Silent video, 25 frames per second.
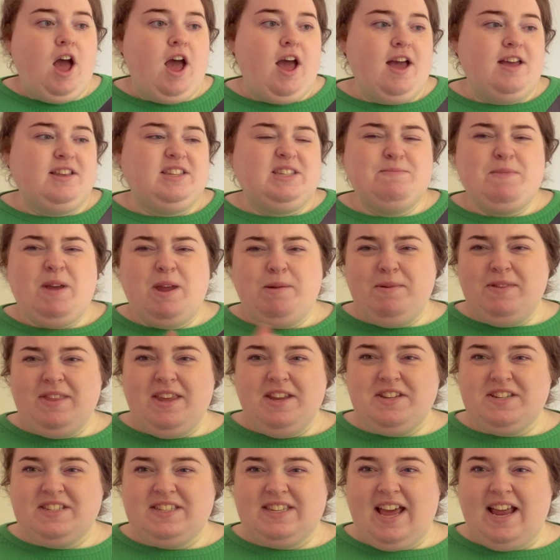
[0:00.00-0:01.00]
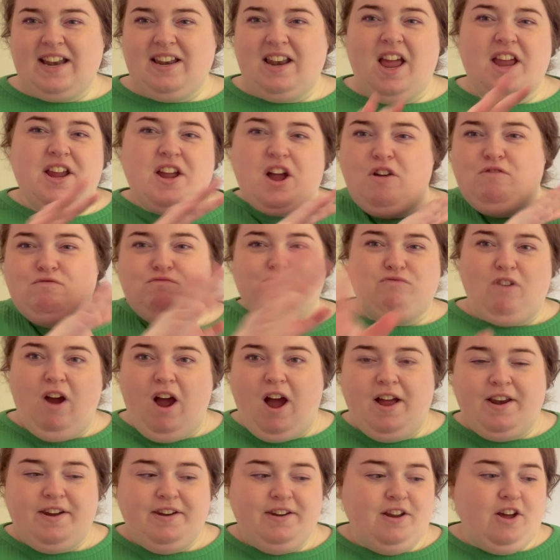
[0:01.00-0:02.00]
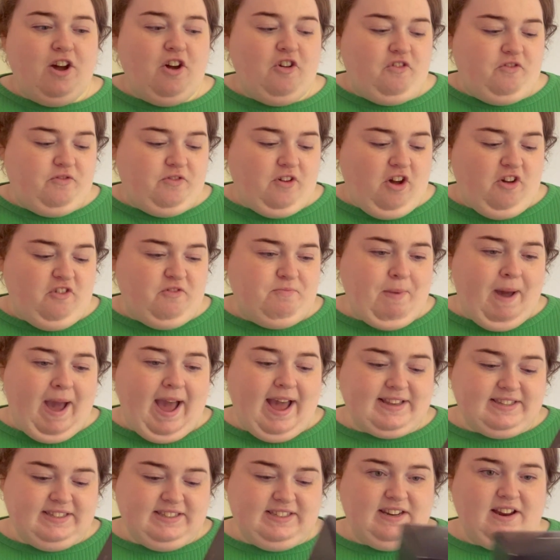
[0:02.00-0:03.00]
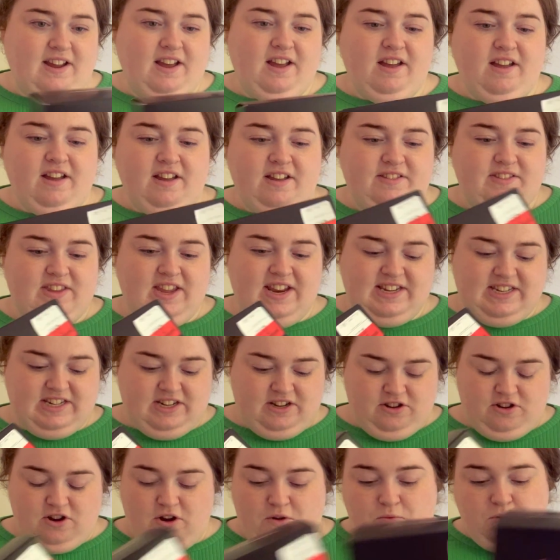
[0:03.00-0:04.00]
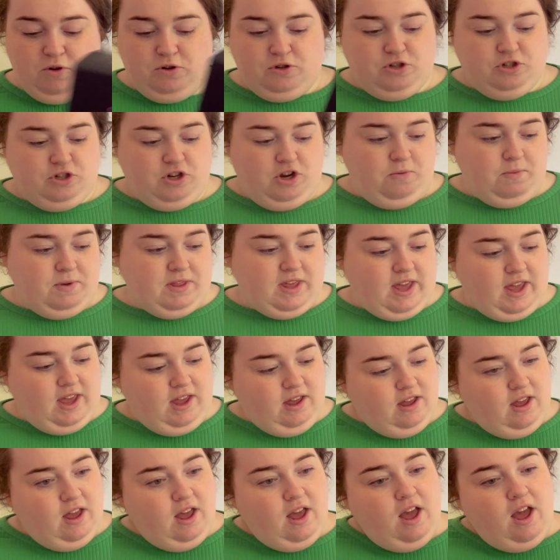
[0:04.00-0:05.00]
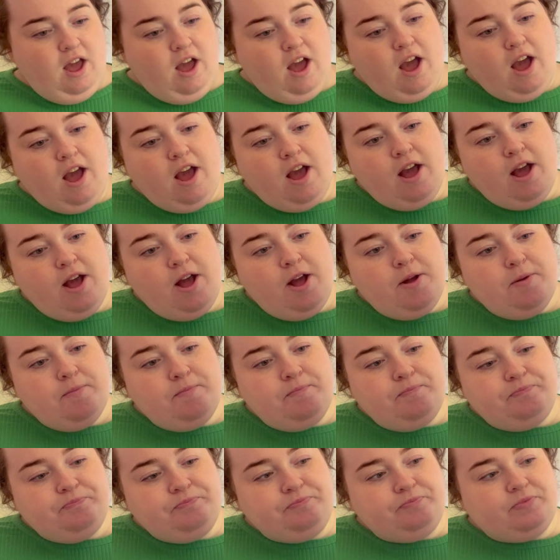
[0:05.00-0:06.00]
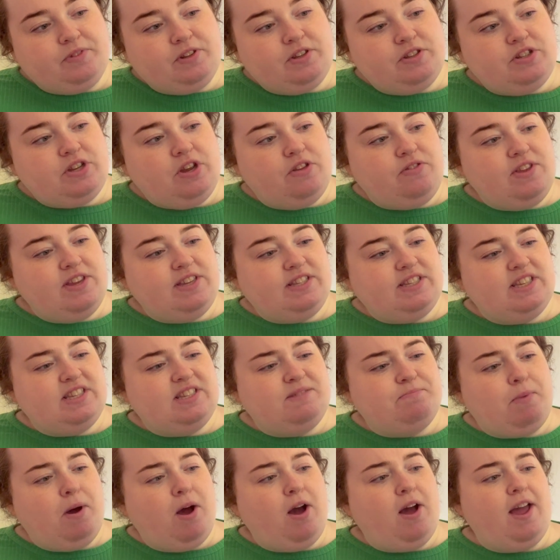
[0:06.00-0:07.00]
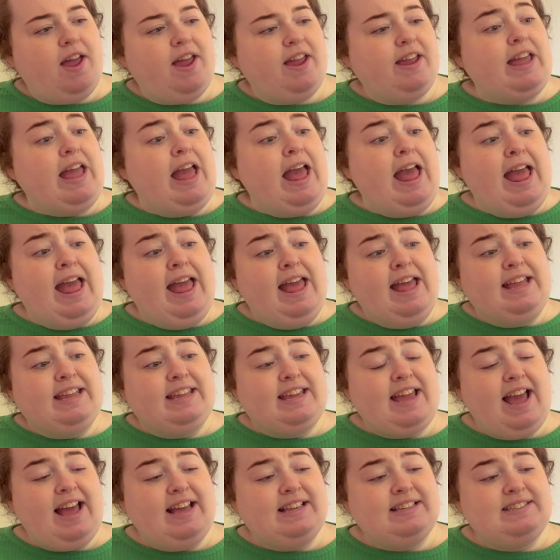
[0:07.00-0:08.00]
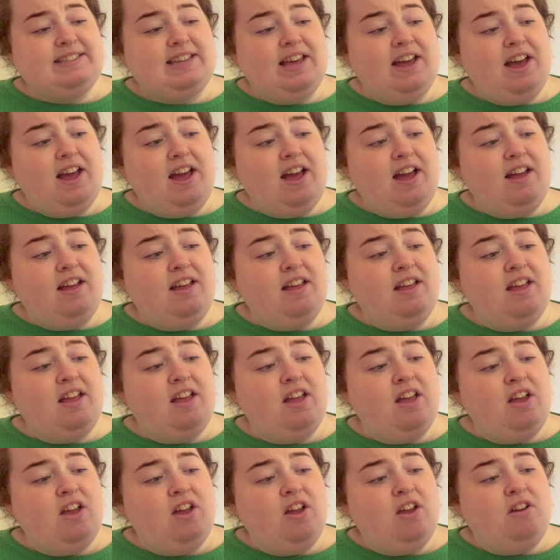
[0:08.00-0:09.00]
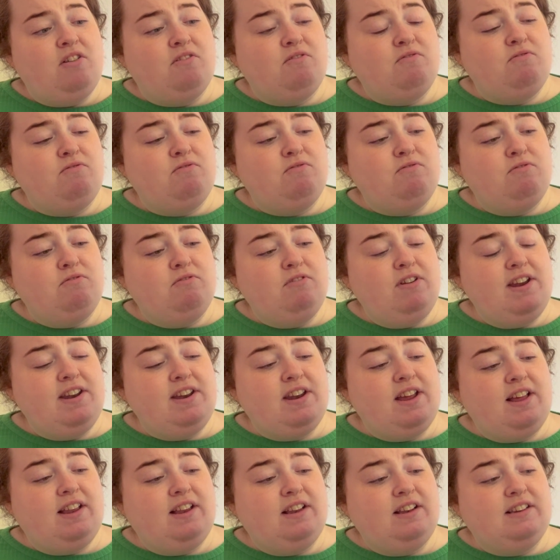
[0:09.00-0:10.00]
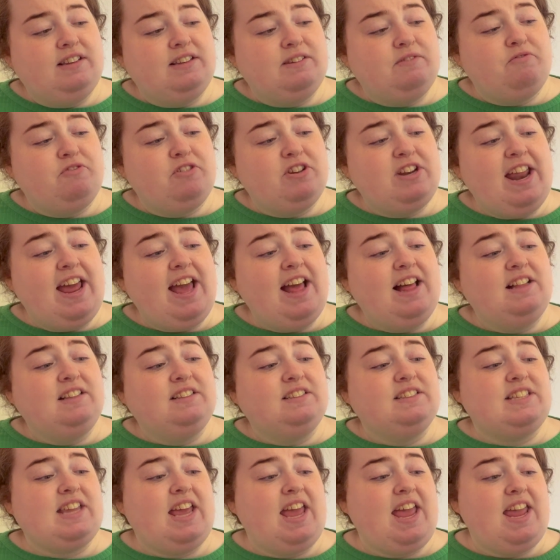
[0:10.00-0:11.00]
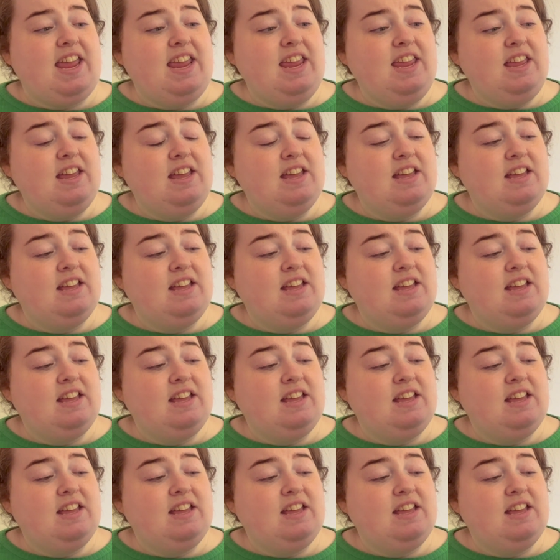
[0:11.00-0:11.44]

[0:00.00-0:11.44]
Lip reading: So maybe they just had like a run of pasta and they didn't know what to do with it. So this is by Casa Rinaldi.